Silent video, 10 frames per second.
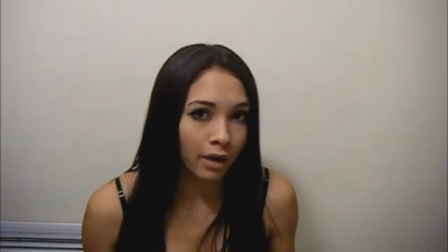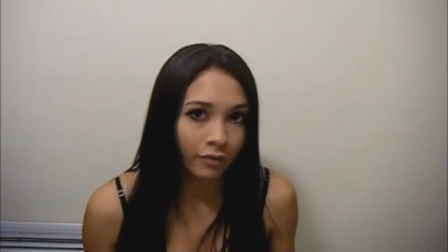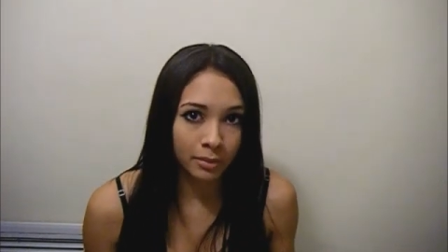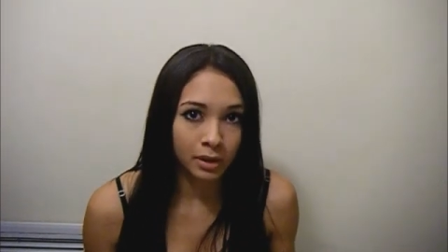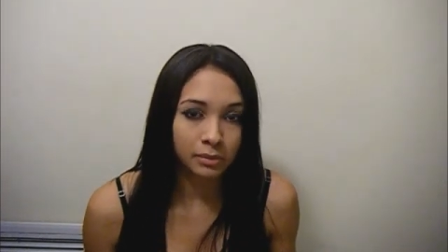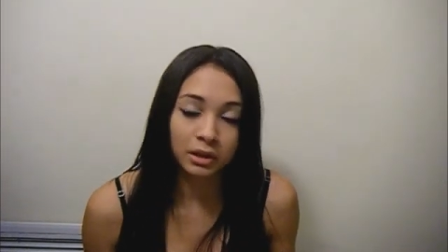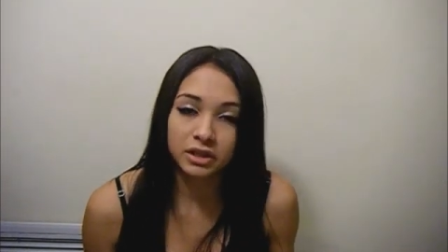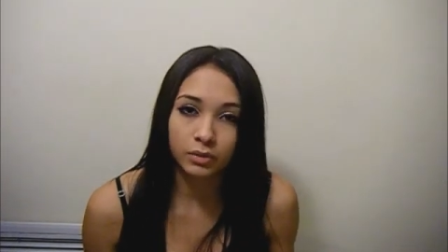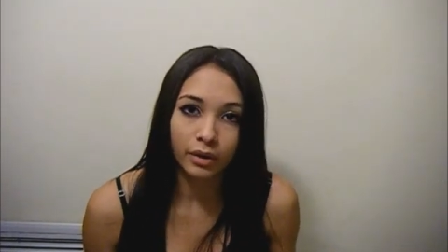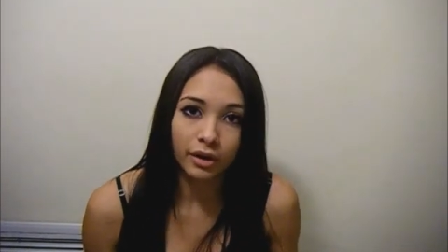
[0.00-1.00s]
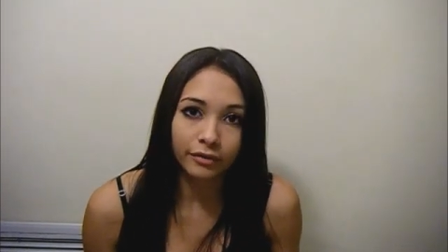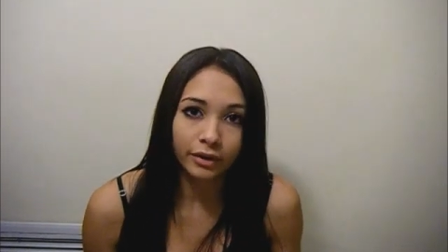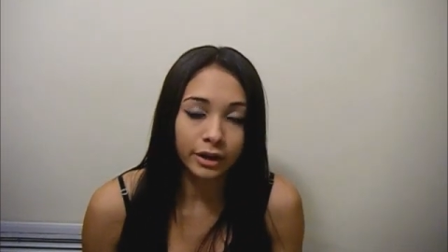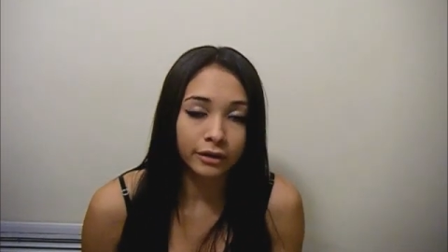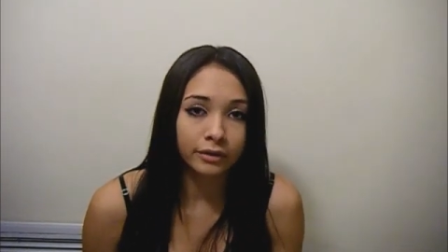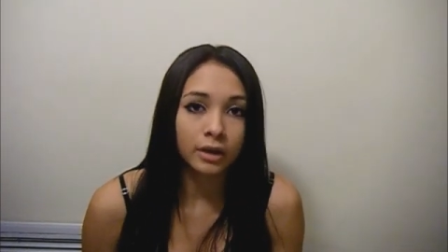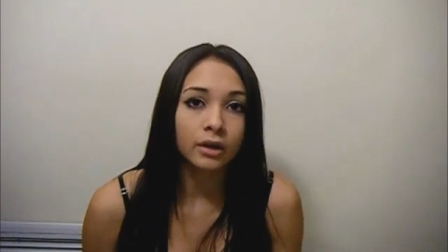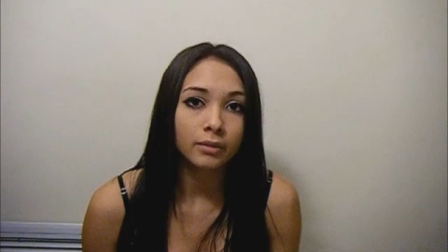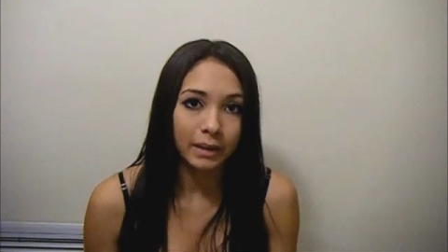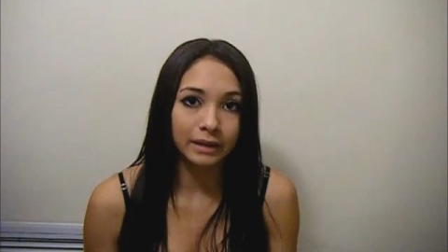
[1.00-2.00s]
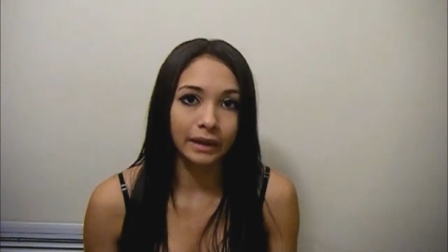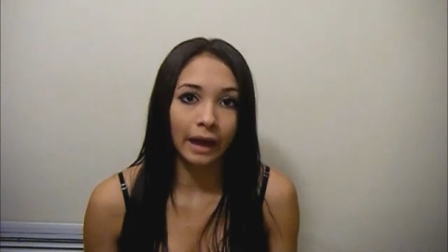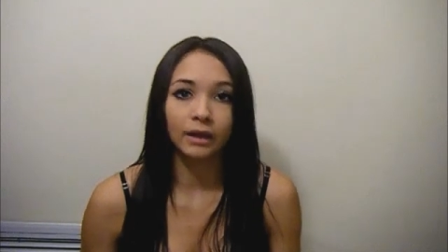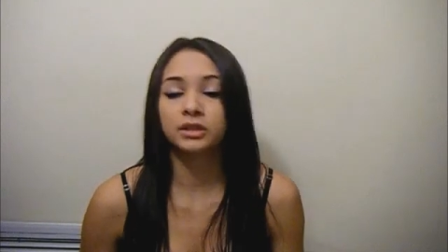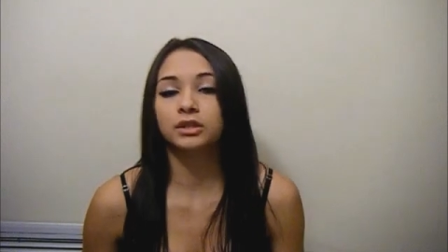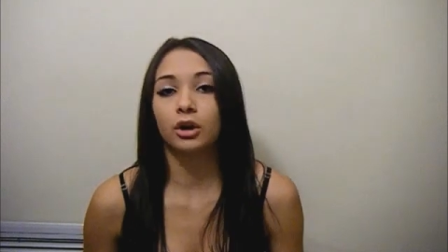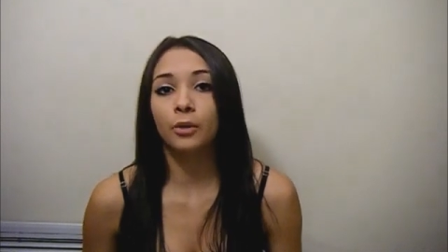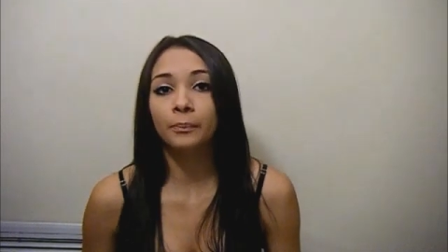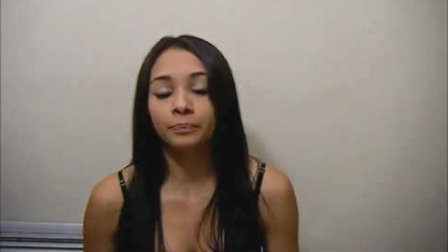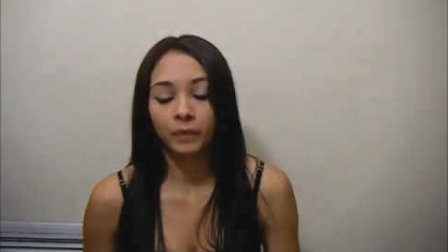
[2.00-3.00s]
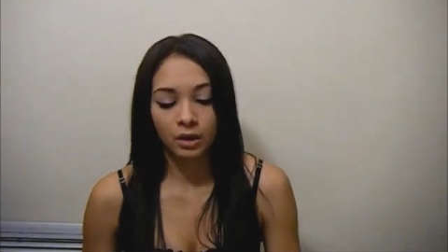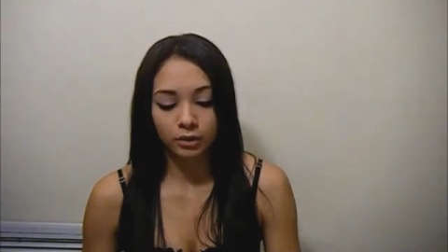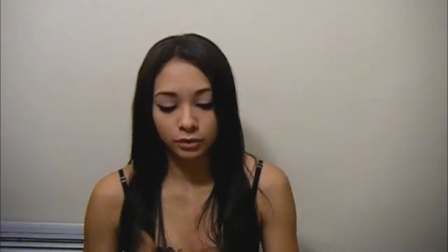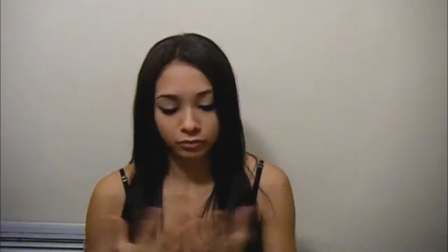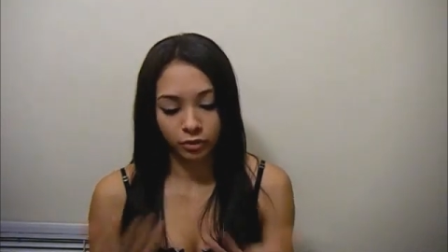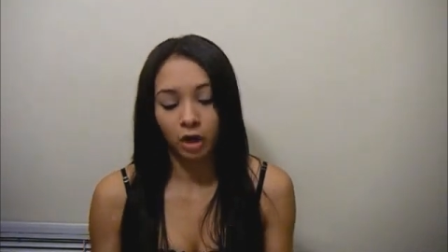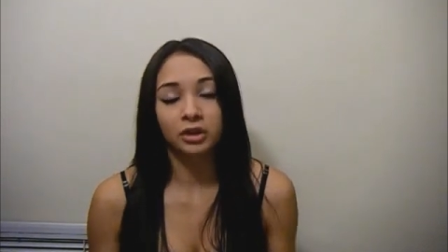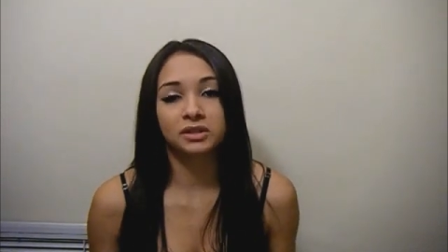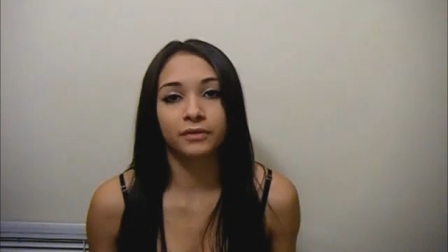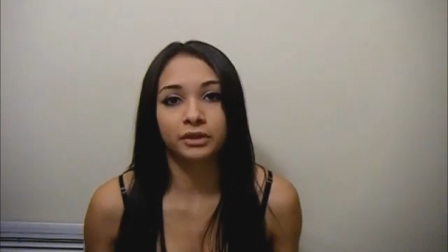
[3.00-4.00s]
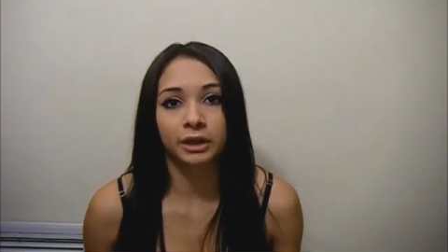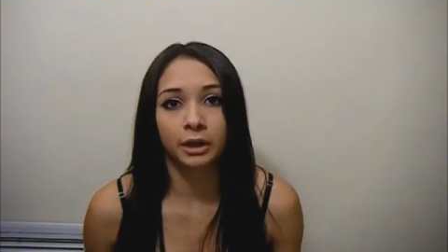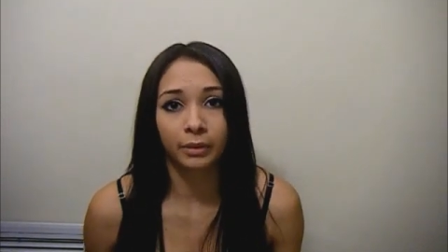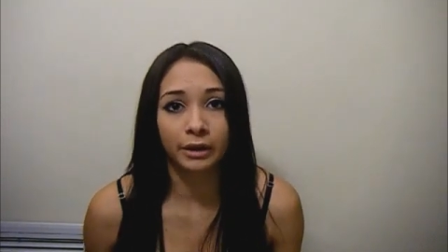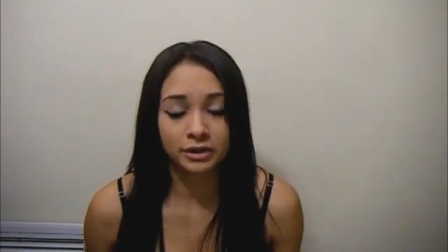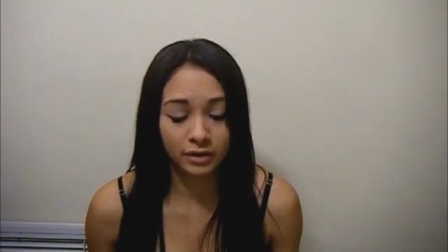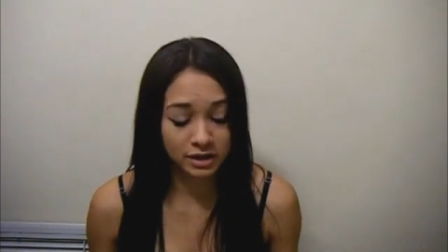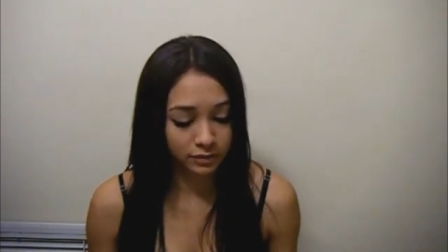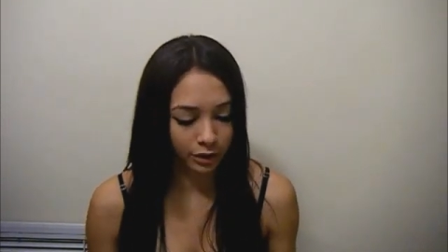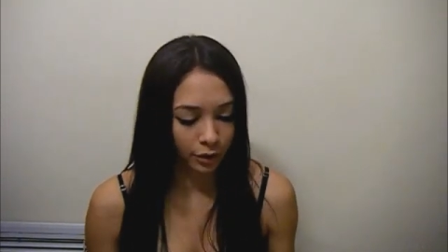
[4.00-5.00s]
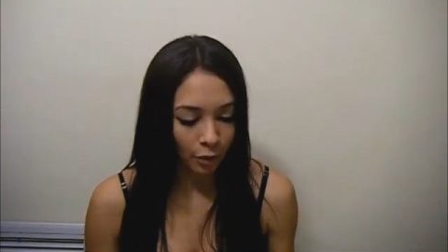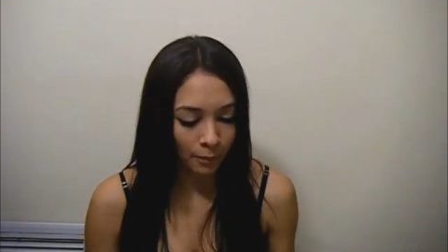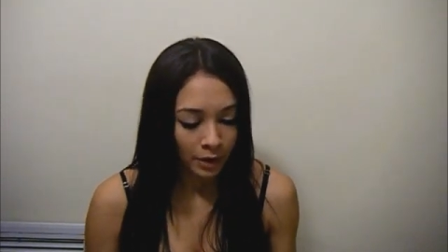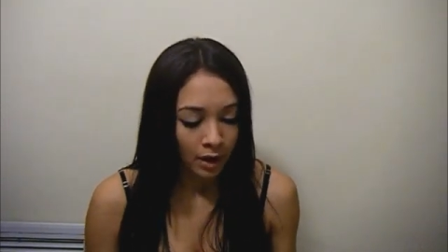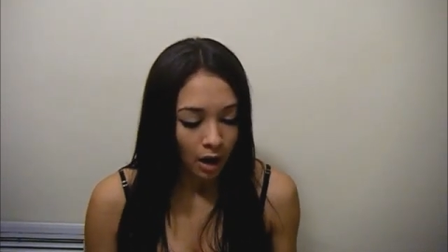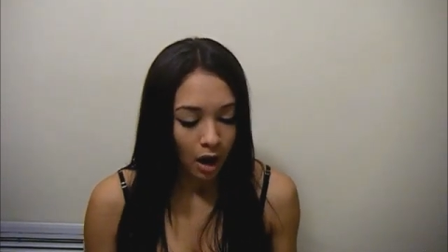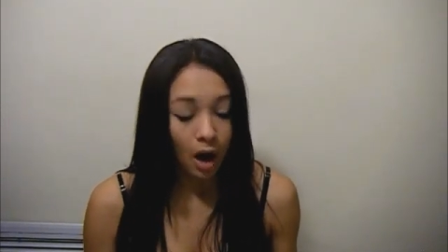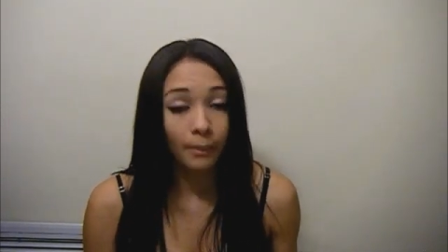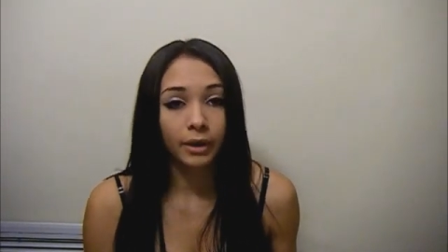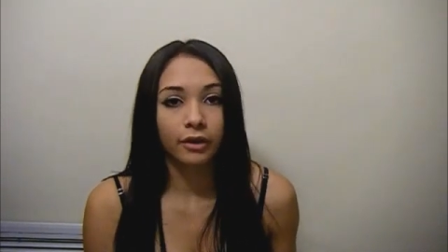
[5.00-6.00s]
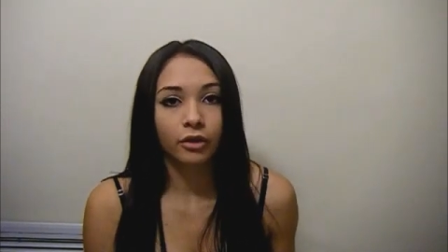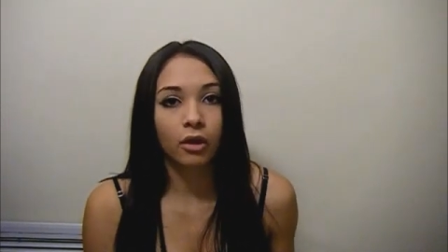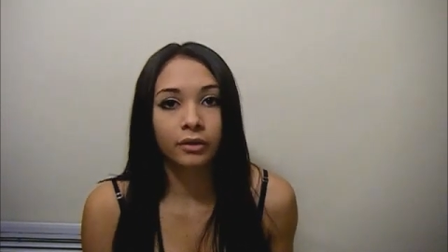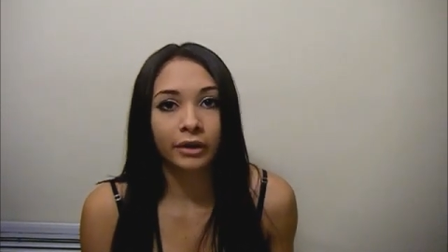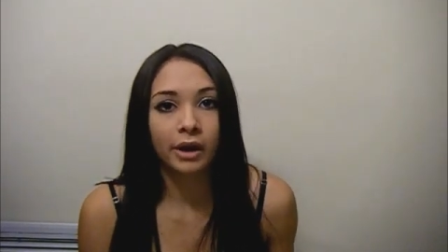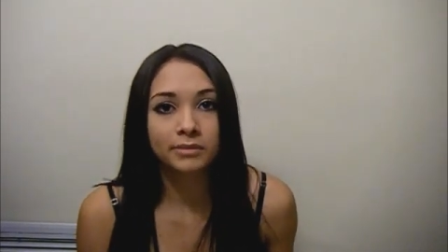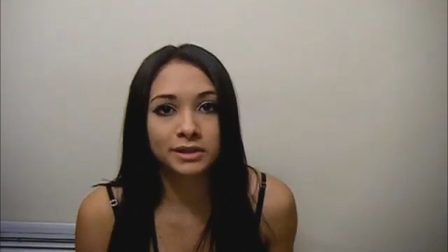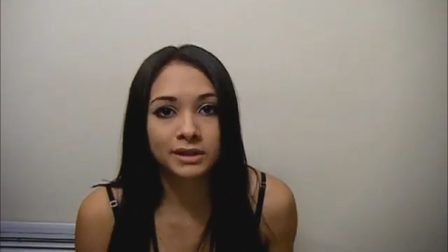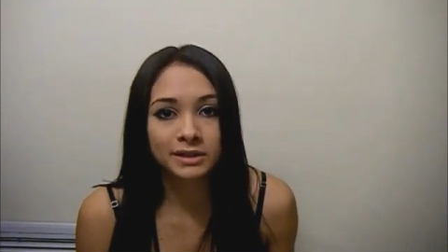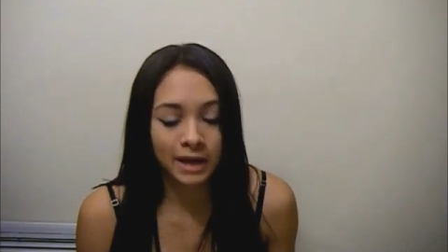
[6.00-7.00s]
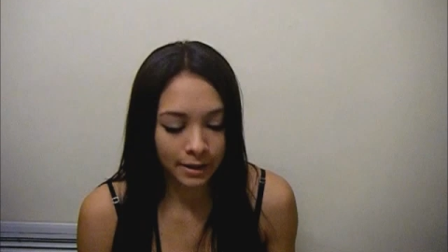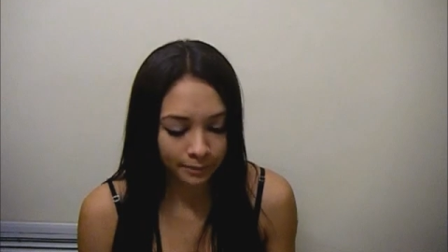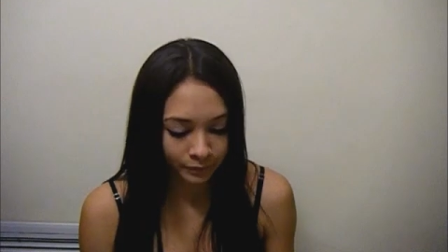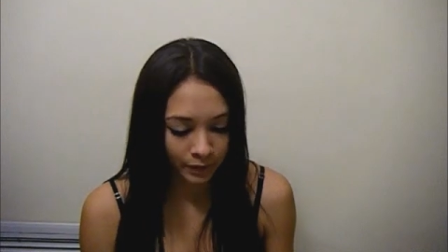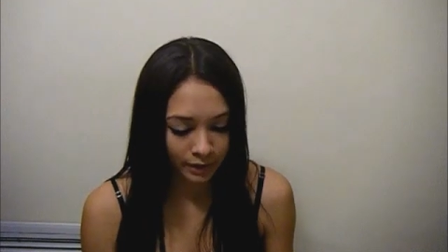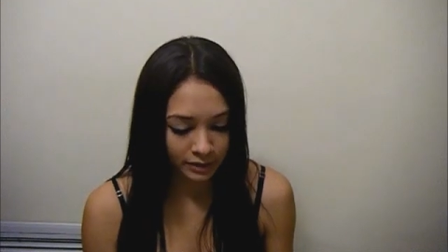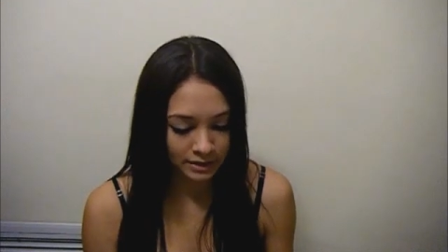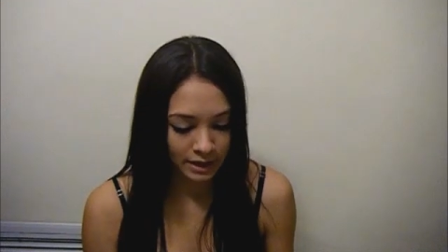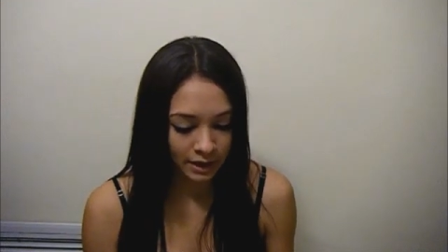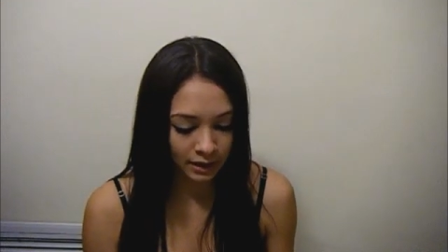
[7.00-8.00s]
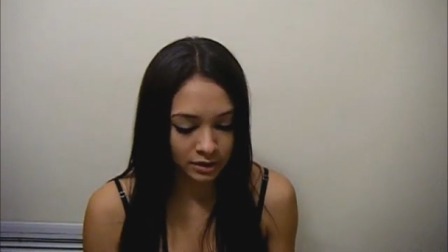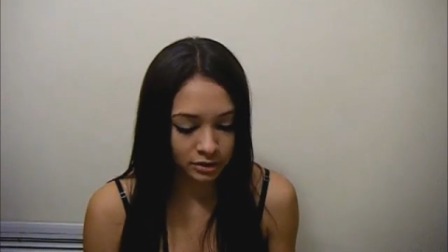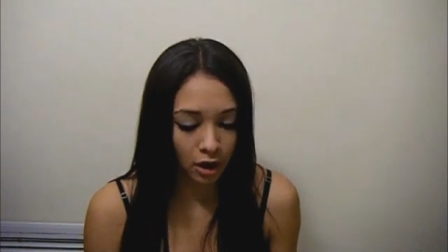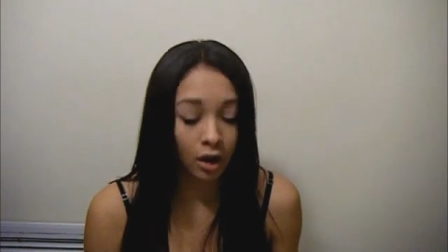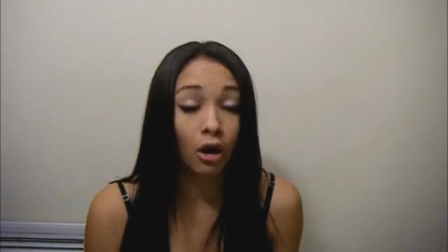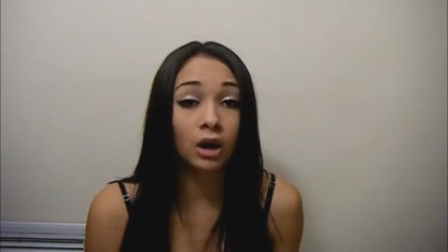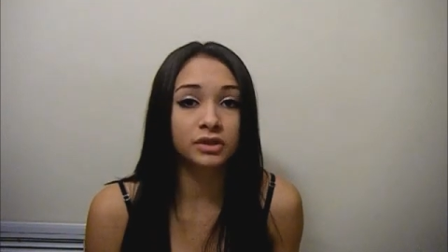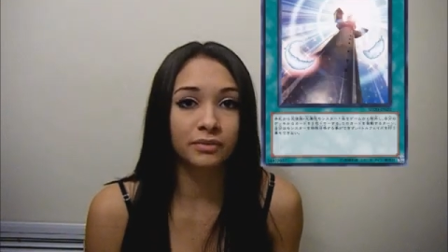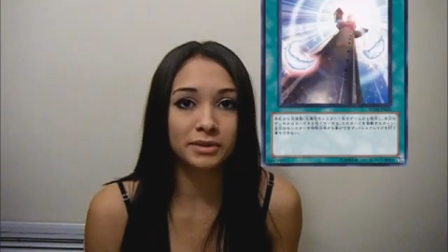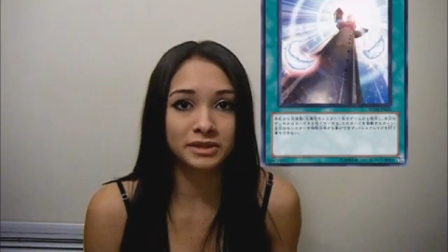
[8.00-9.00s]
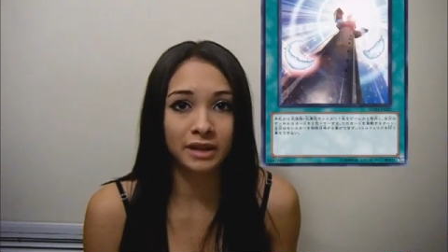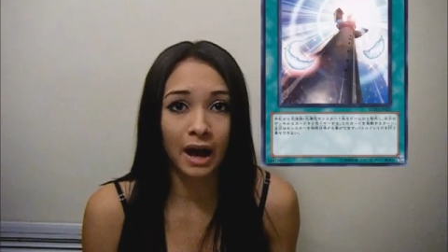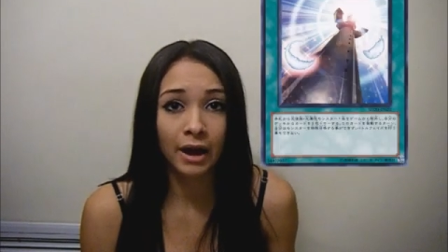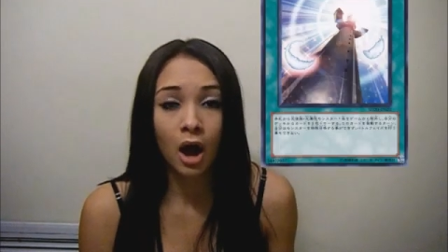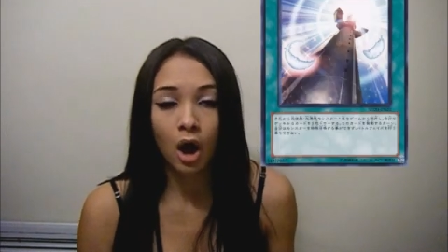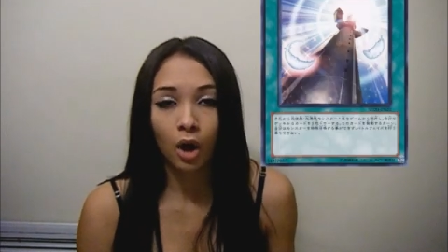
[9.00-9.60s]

everybody plays one of in main deck, so regardless of the deck you're playing. So that's really cool. Another card that comes in this deck is Cards from the Sky,